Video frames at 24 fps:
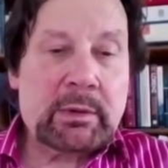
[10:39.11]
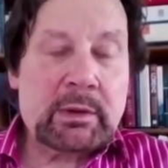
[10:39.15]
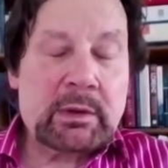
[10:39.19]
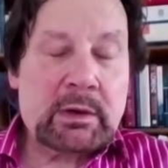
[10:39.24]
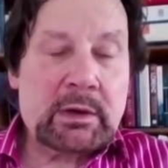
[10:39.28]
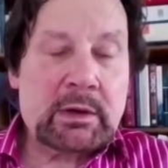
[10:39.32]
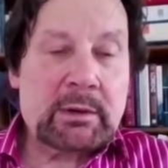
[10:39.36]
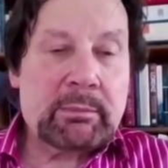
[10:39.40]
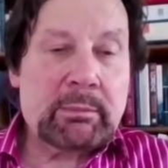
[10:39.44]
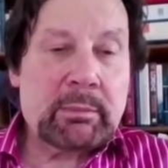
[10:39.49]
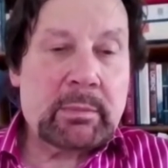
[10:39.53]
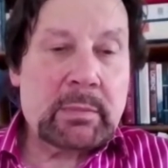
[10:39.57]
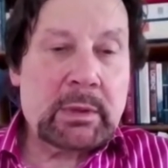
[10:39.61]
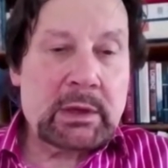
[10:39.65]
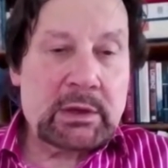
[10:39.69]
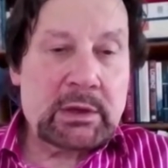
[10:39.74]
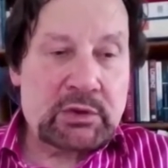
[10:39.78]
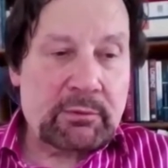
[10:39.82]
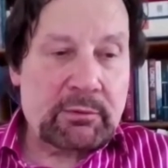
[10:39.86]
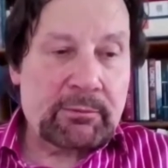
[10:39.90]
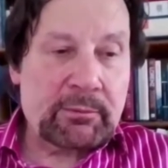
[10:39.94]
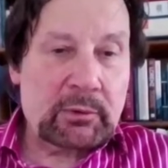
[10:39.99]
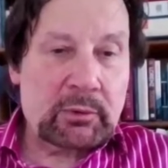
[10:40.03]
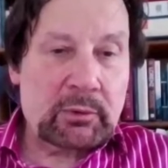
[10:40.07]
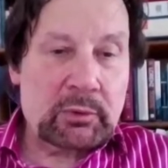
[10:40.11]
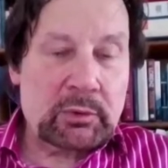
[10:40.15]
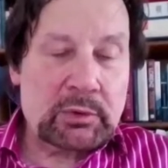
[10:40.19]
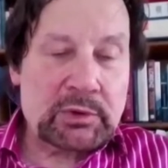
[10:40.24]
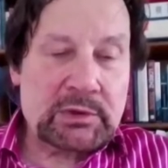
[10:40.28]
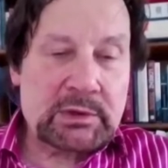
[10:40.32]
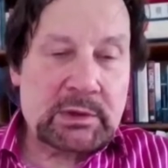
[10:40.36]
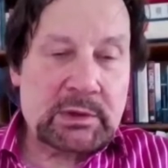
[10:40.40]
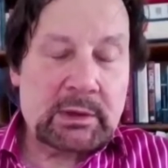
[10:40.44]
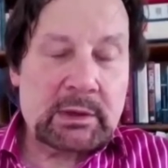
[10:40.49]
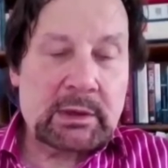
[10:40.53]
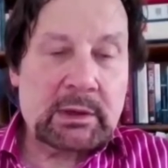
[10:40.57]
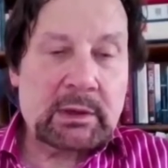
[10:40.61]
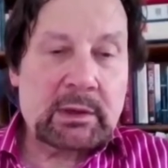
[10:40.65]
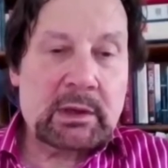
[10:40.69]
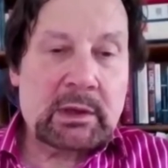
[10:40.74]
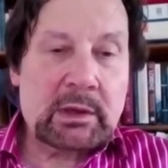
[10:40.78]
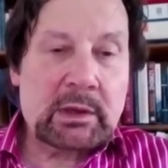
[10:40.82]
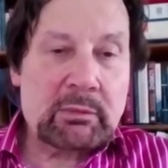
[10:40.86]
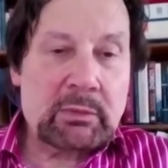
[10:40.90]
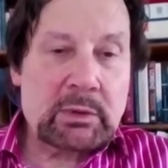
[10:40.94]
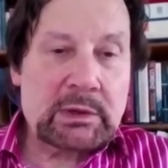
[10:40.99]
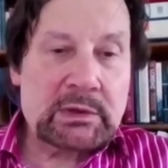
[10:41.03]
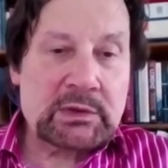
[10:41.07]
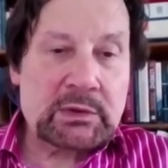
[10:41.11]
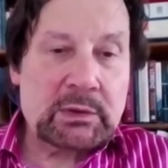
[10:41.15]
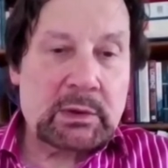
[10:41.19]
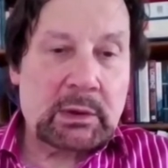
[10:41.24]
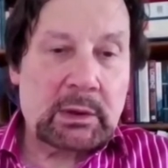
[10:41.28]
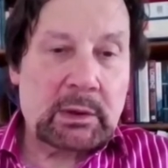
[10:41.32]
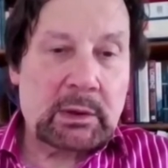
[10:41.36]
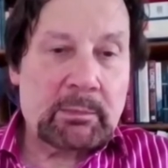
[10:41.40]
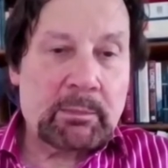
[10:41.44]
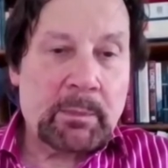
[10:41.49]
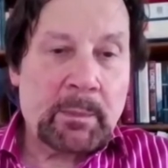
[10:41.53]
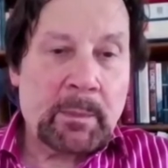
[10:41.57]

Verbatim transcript: There are major flaws in their reasoning.